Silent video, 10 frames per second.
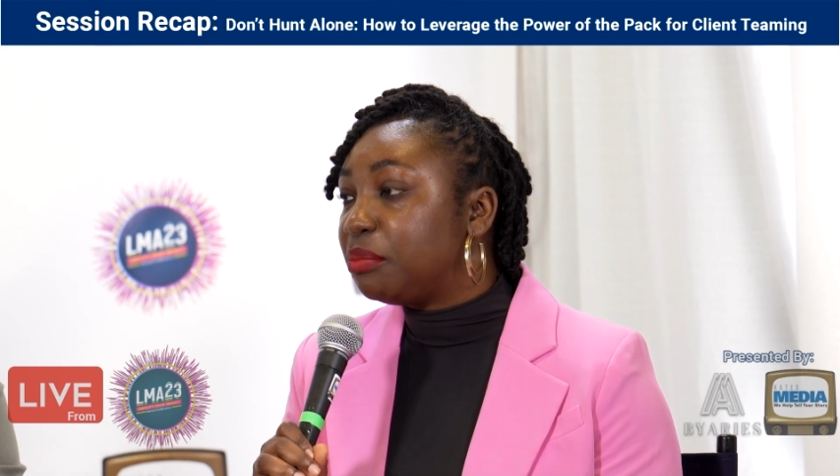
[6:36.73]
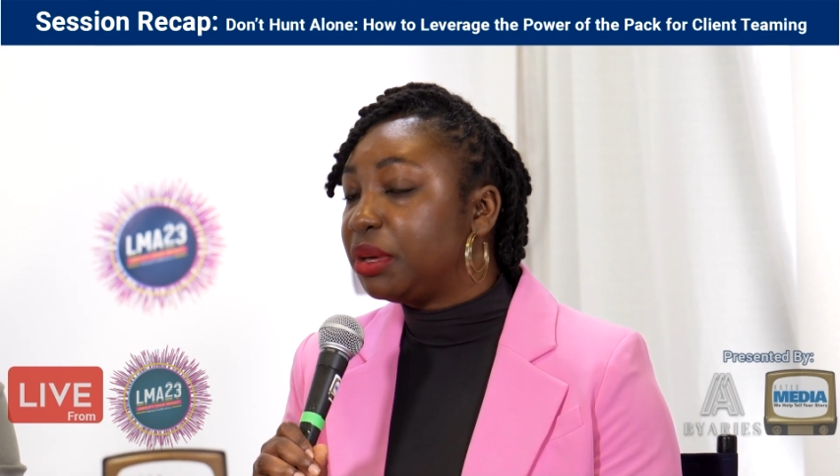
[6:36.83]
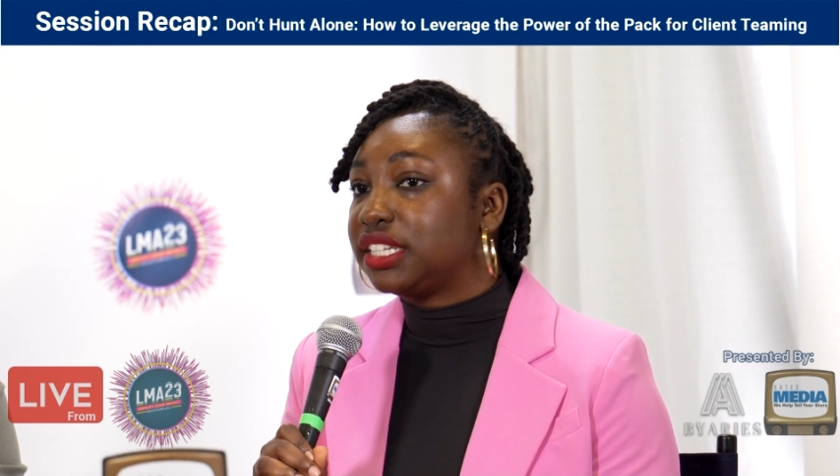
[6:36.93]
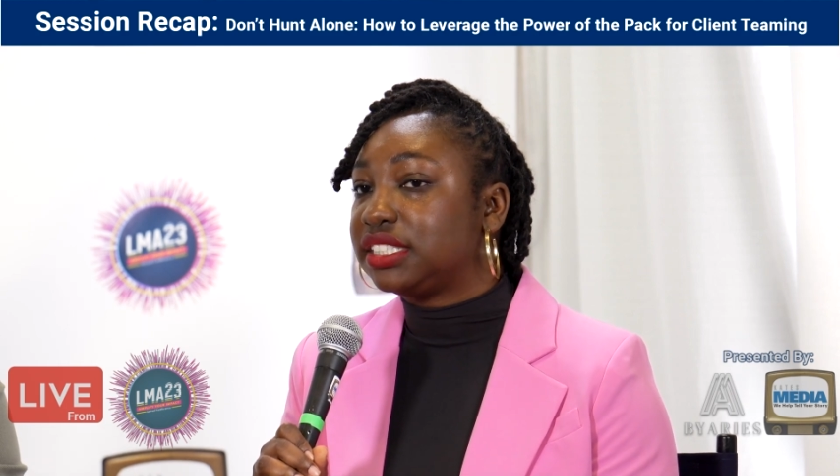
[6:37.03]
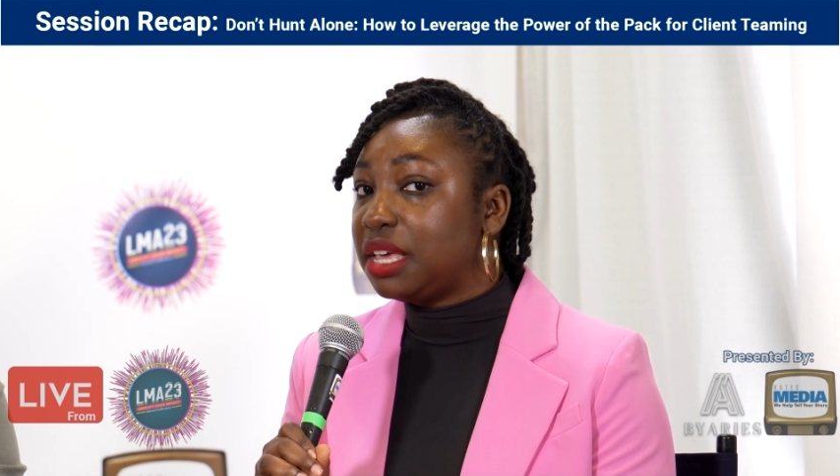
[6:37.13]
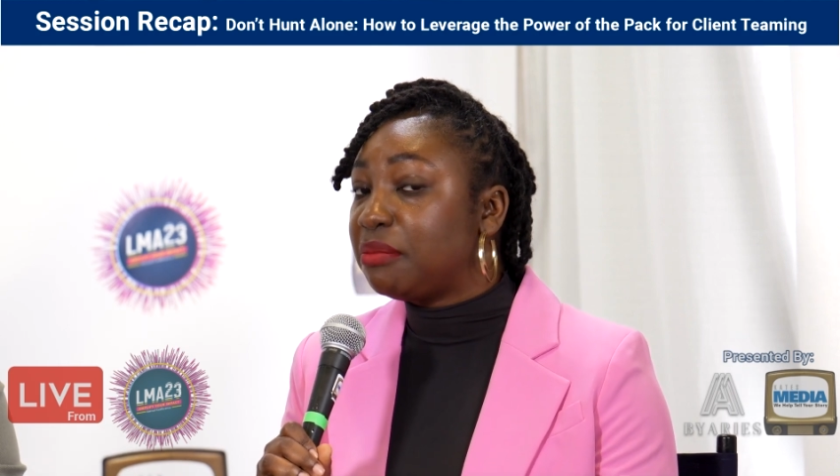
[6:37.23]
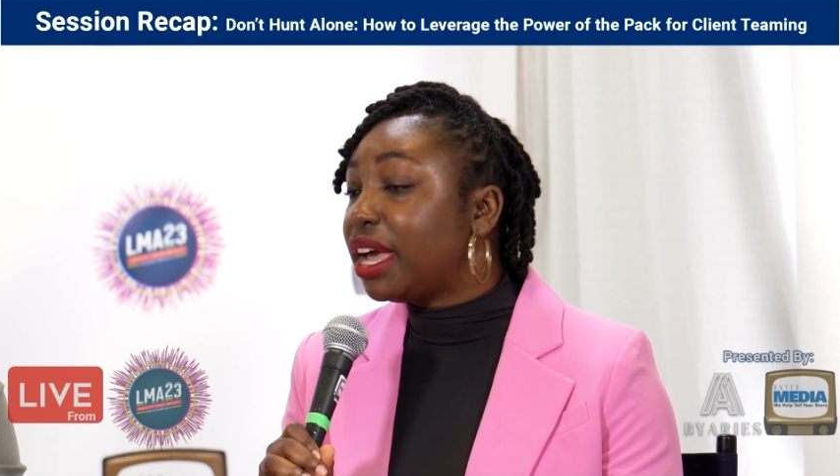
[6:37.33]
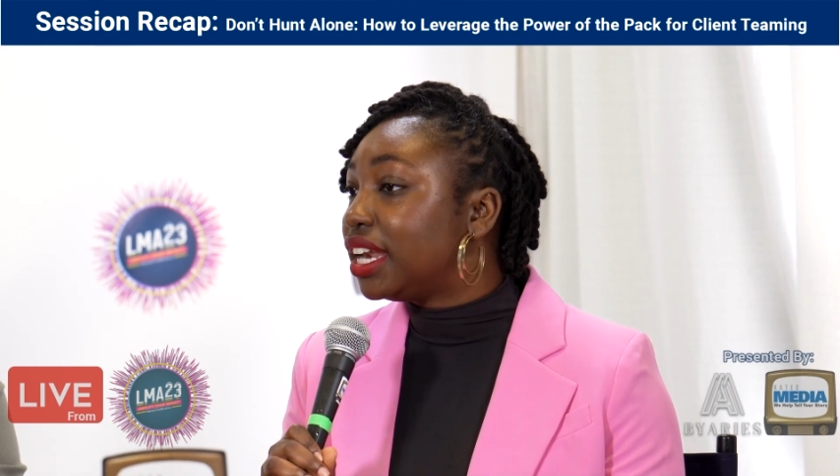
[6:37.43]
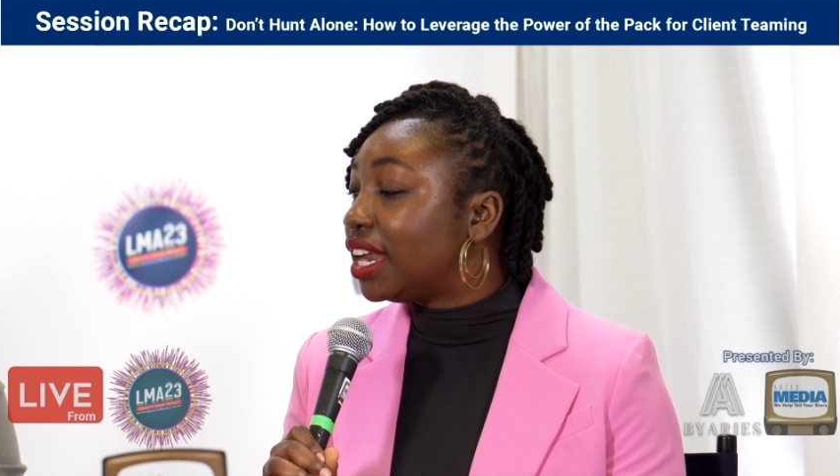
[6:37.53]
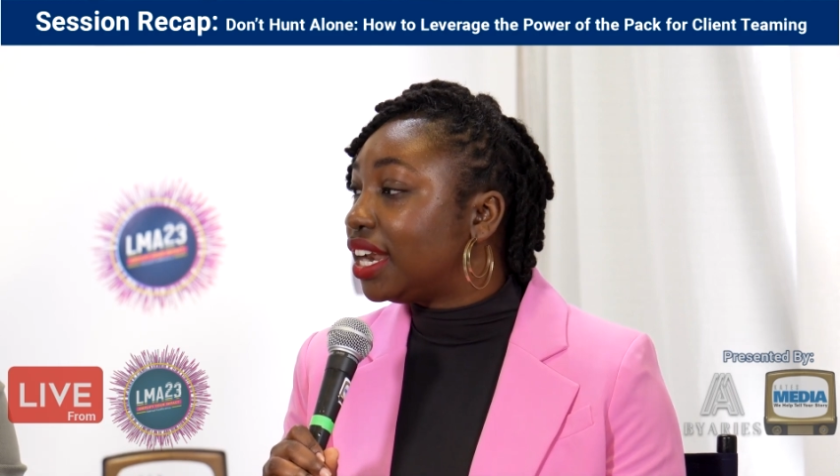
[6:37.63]
because they
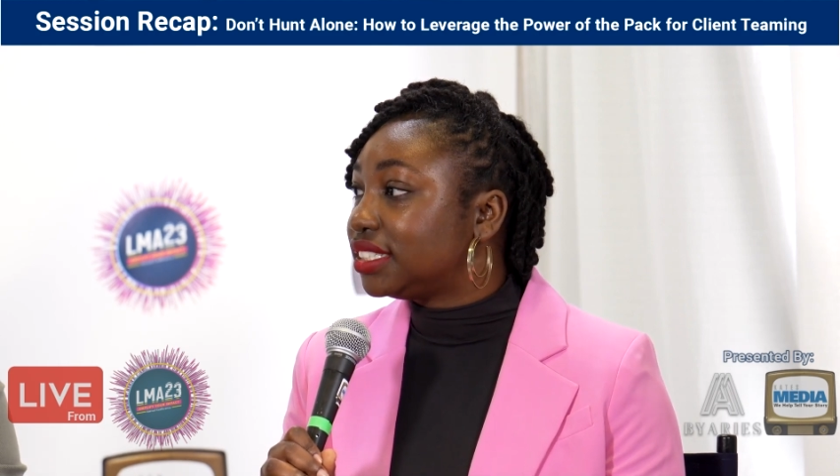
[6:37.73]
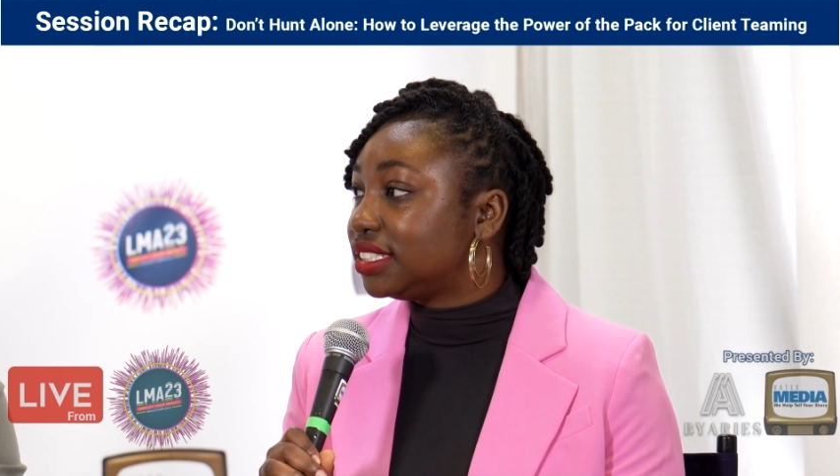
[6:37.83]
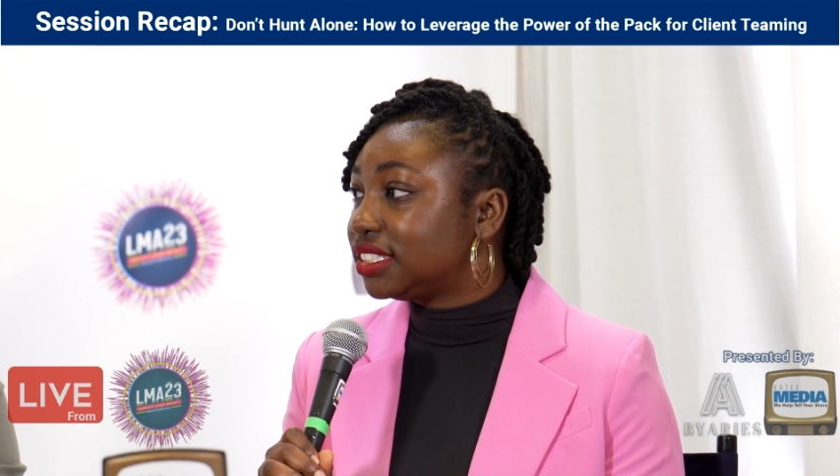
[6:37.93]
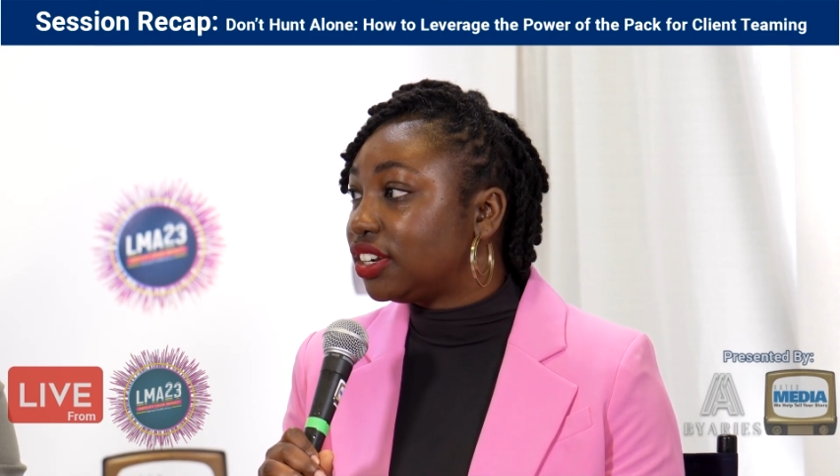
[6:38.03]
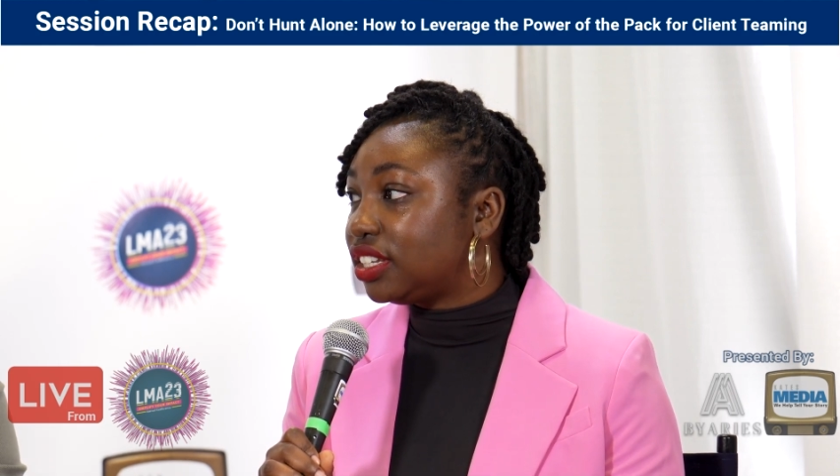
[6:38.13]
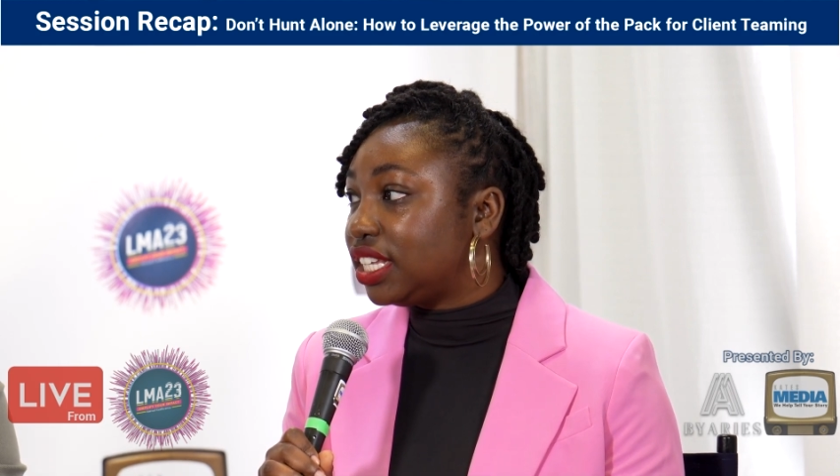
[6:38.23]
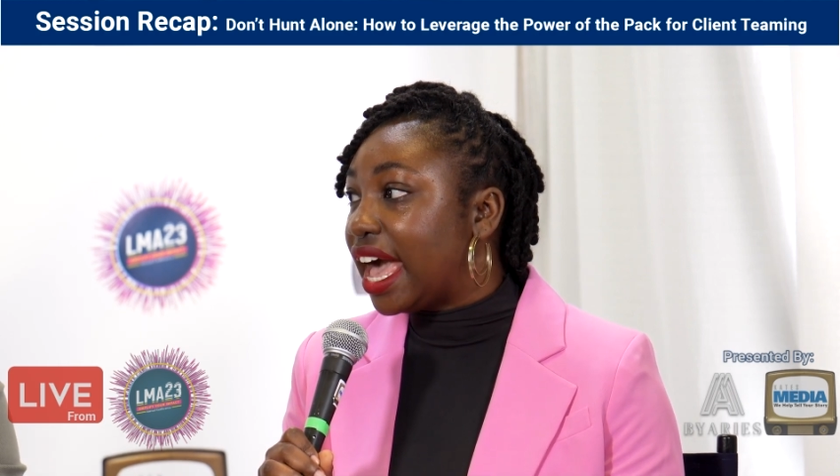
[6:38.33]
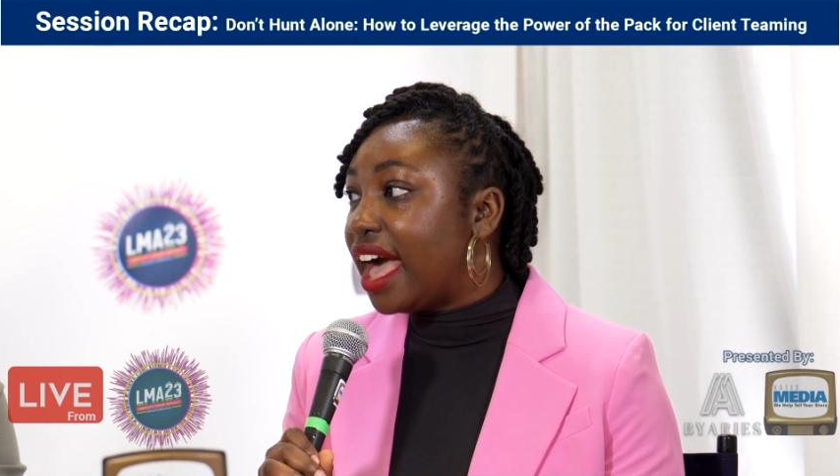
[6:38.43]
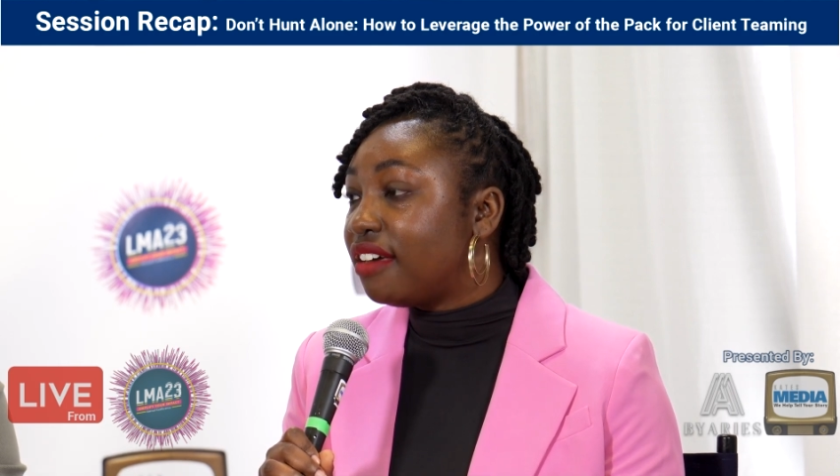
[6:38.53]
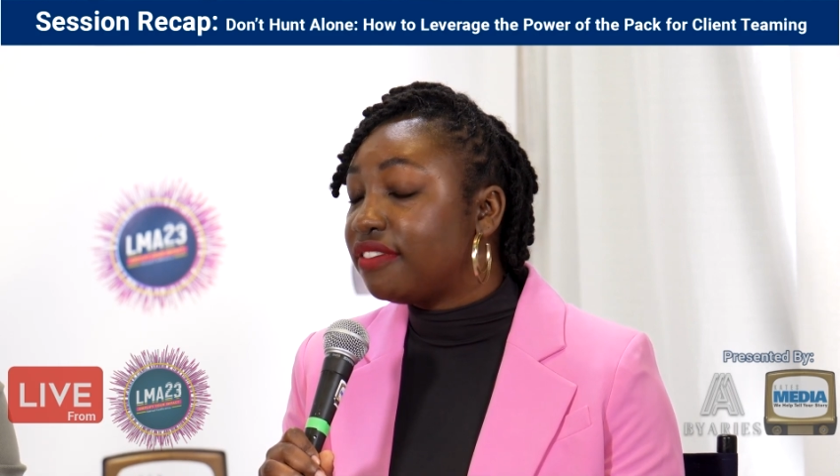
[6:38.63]
might not necessarily
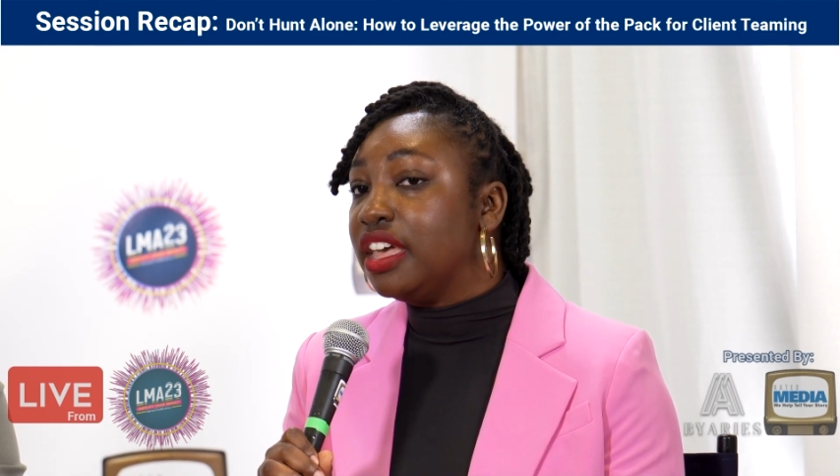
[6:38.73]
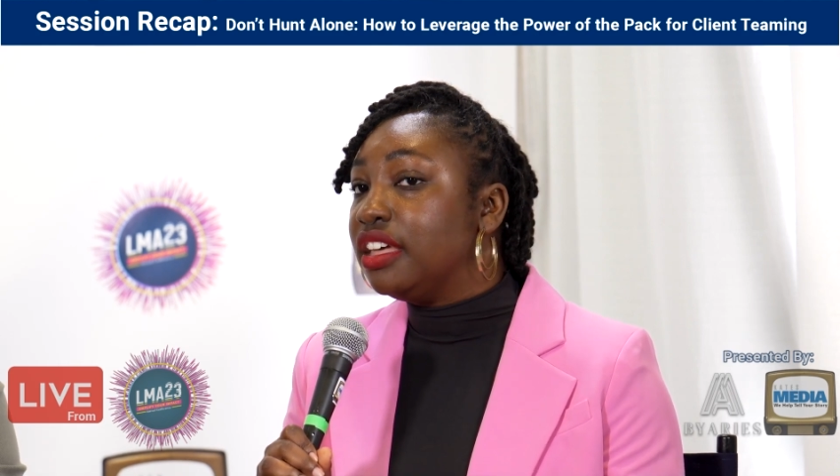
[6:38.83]
have